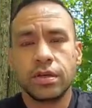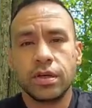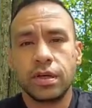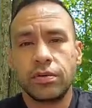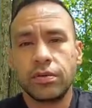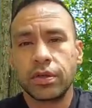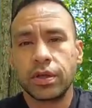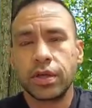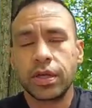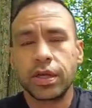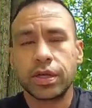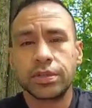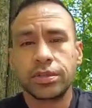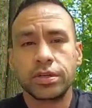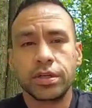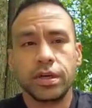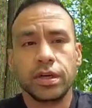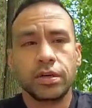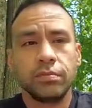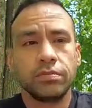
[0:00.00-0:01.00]
I want to catch
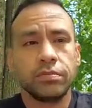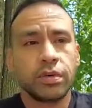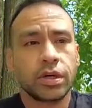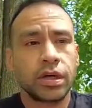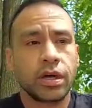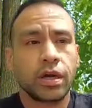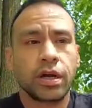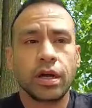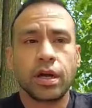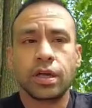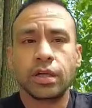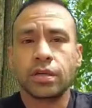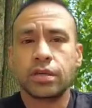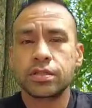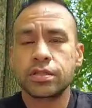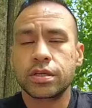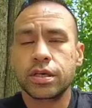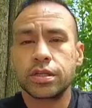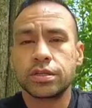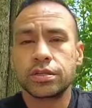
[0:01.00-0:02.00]
up. I'm like, all right,
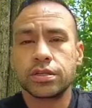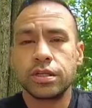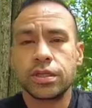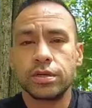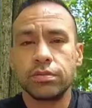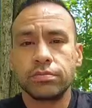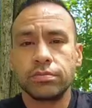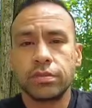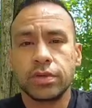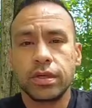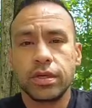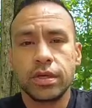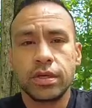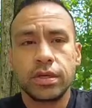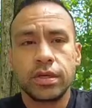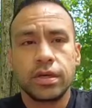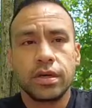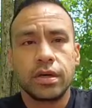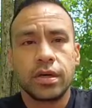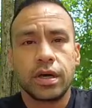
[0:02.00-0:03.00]
let's catch up.
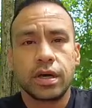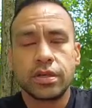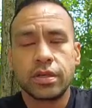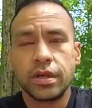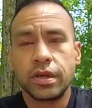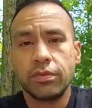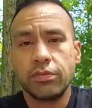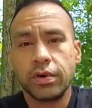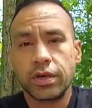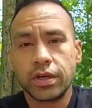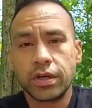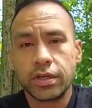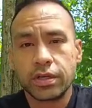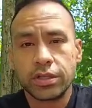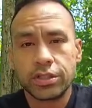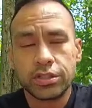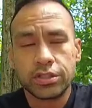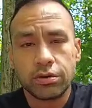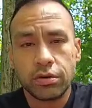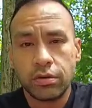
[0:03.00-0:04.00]
I thought he wanted to
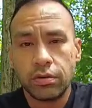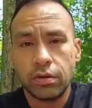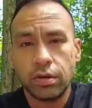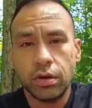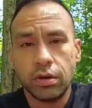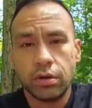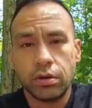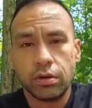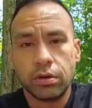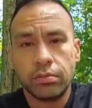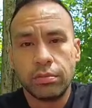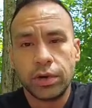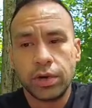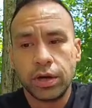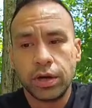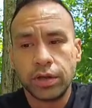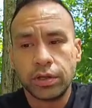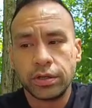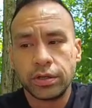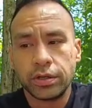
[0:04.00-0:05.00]
just go to a local
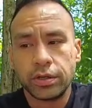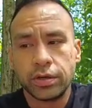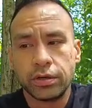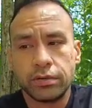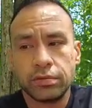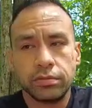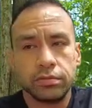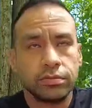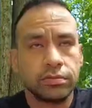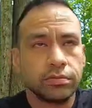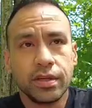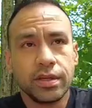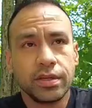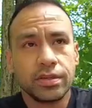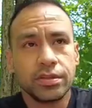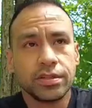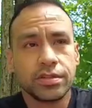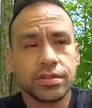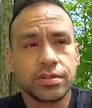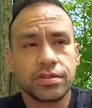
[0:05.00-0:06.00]
bar and, you know,
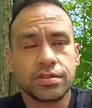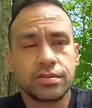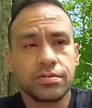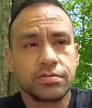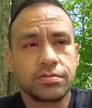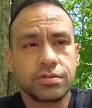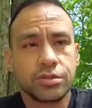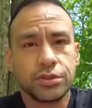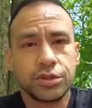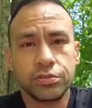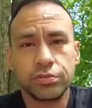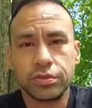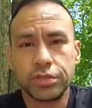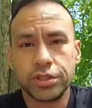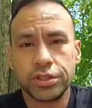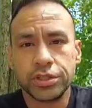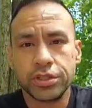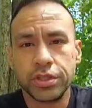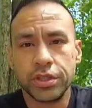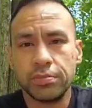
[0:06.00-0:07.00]
just shoot the
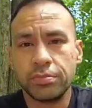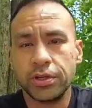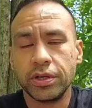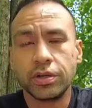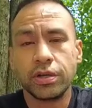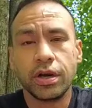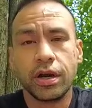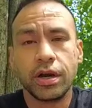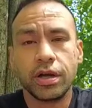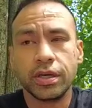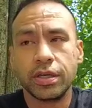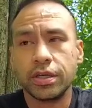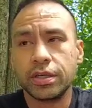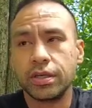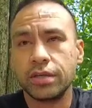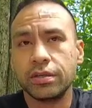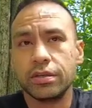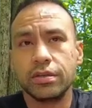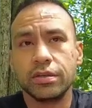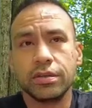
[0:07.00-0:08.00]
shit. But no,
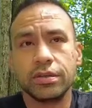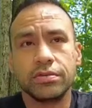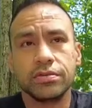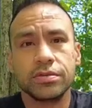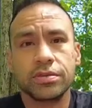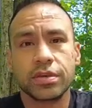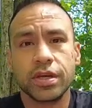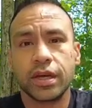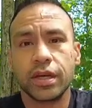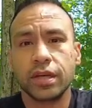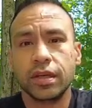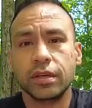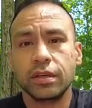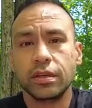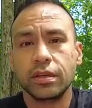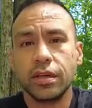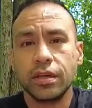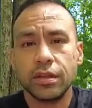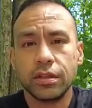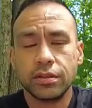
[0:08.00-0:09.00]
he, he was like,
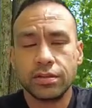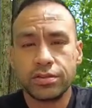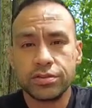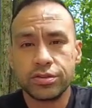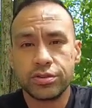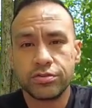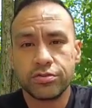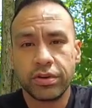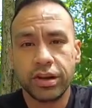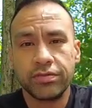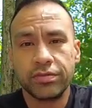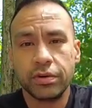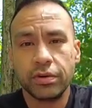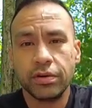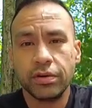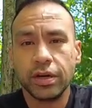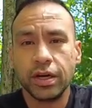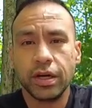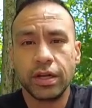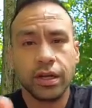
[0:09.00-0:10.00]
there's this rave
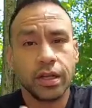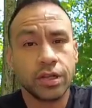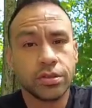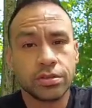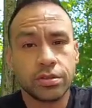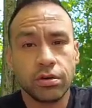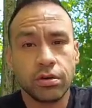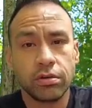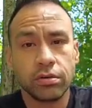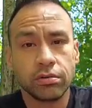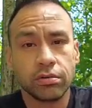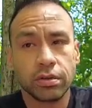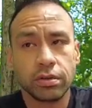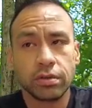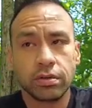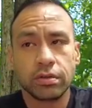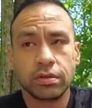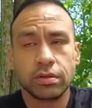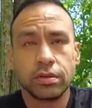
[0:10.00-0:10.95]
going on. Let's go to it.